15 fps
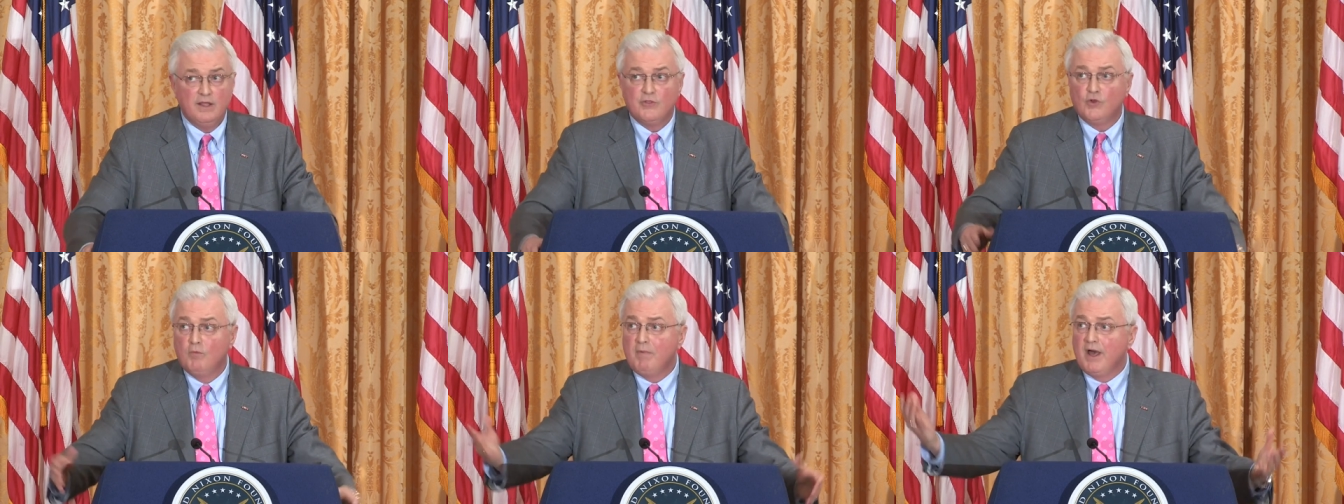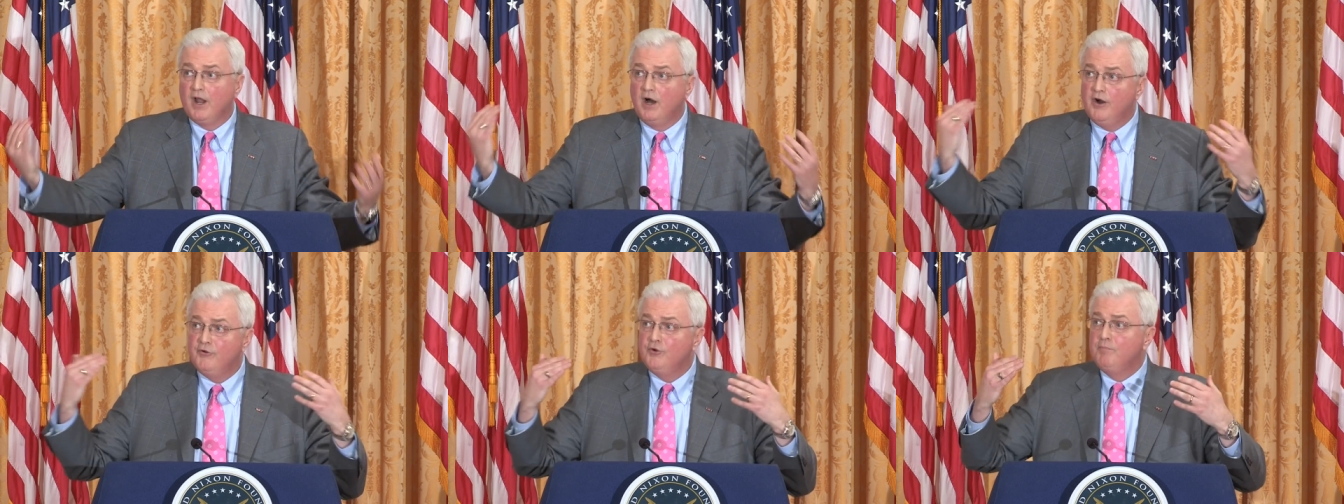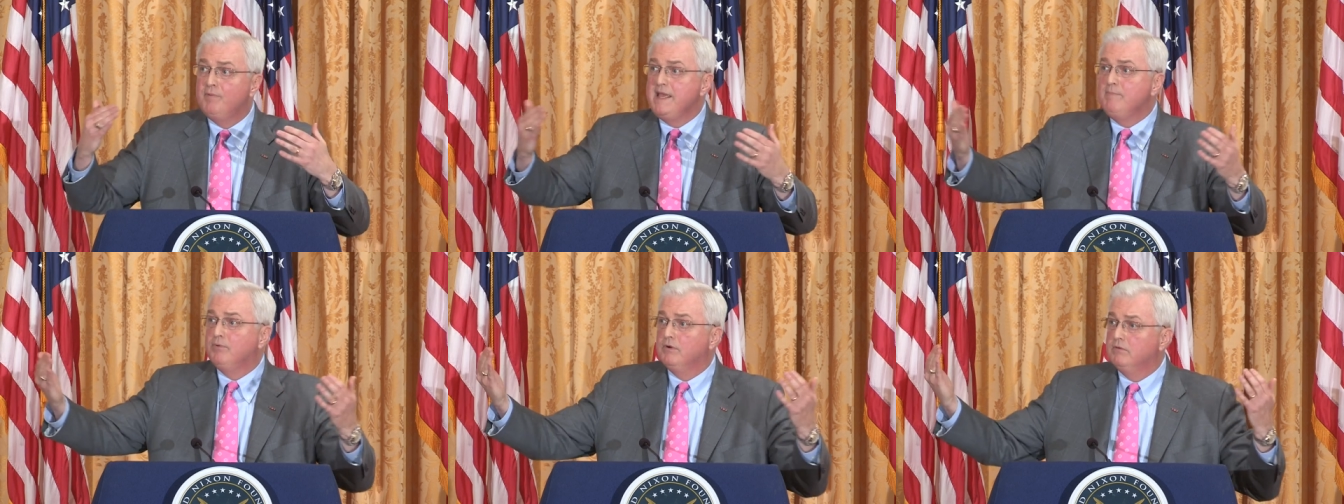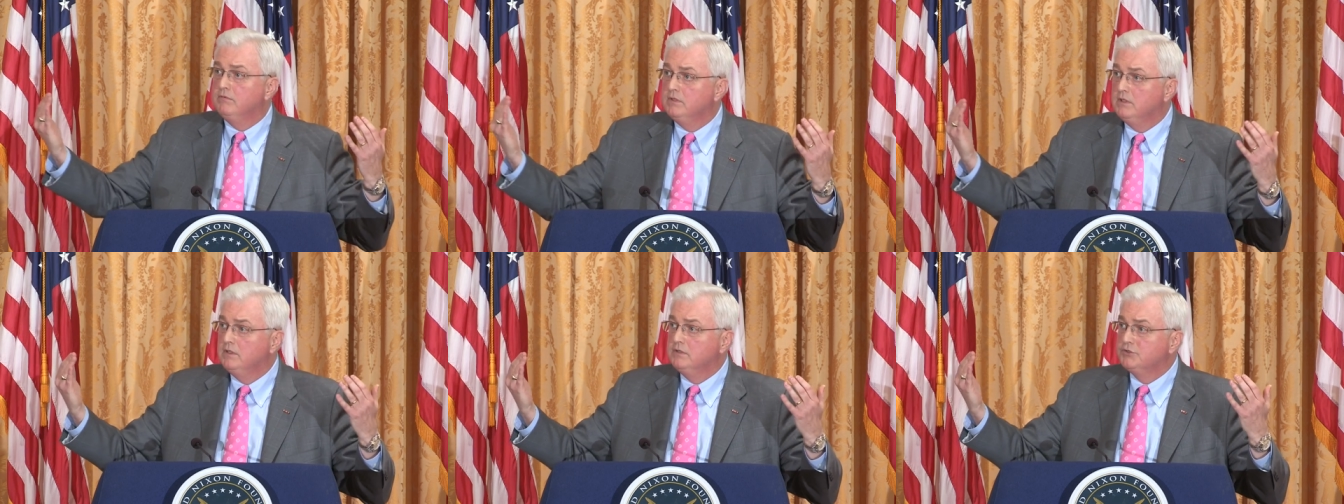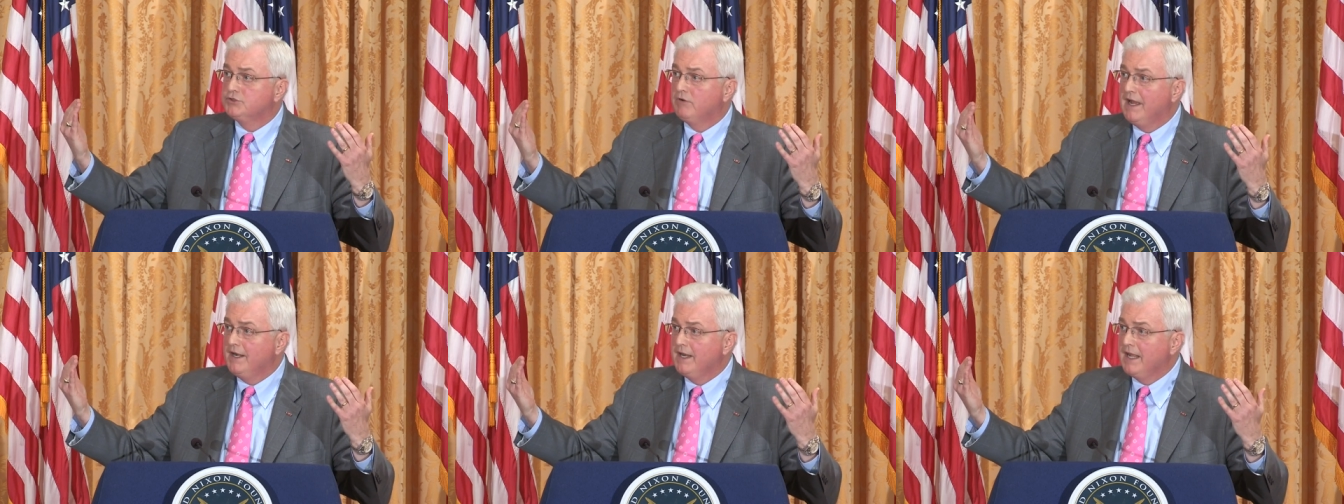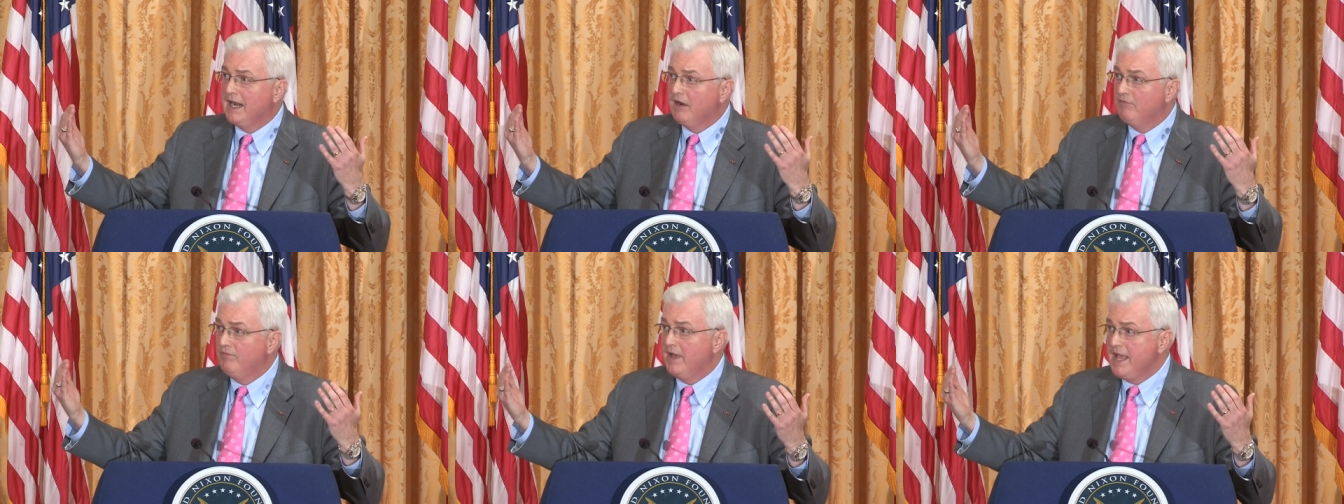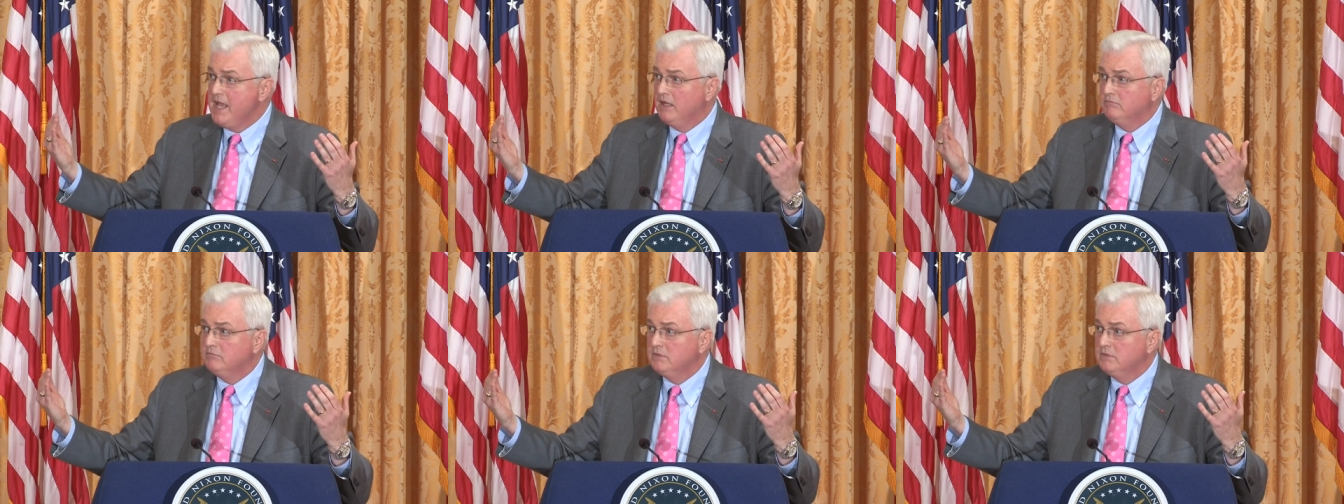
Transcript: There were about 100 people surrounding our van